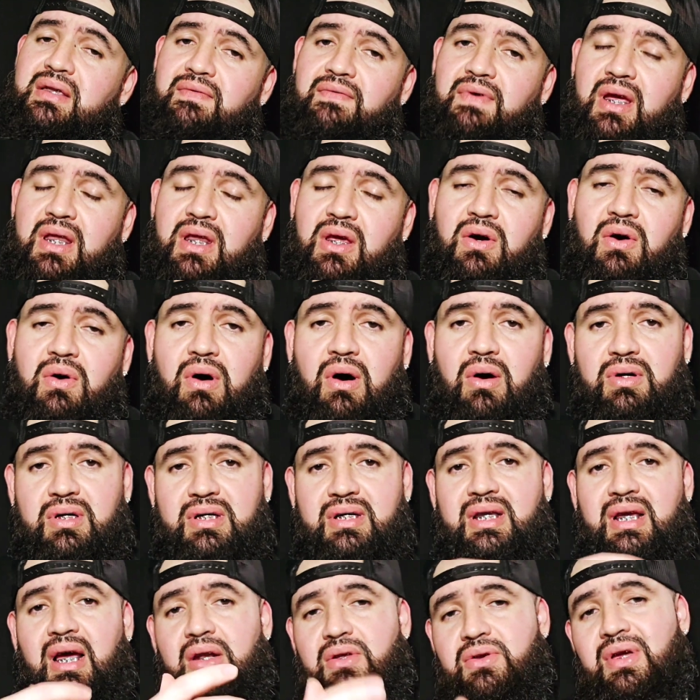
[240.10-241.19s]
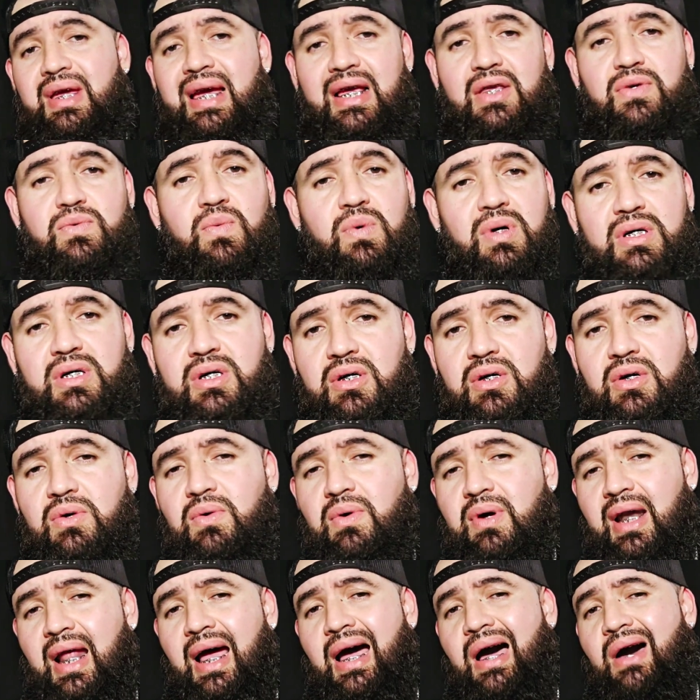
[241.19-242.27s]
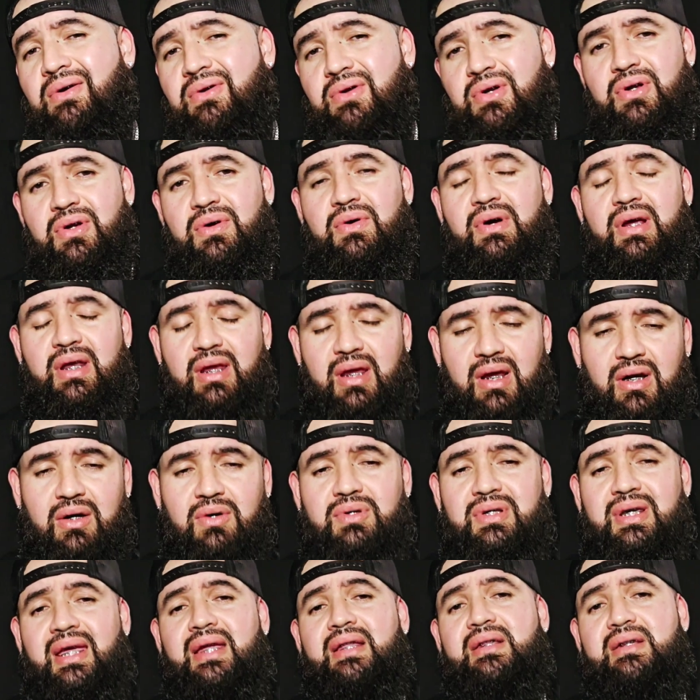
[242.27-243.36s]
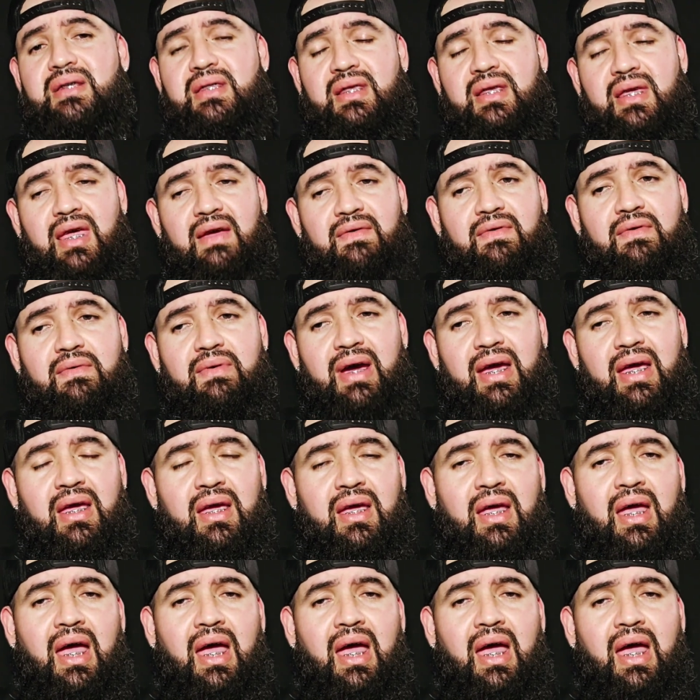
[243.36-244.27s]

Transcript: a video on telling you guys what to do and how to do it, you know, to enter the giveaway.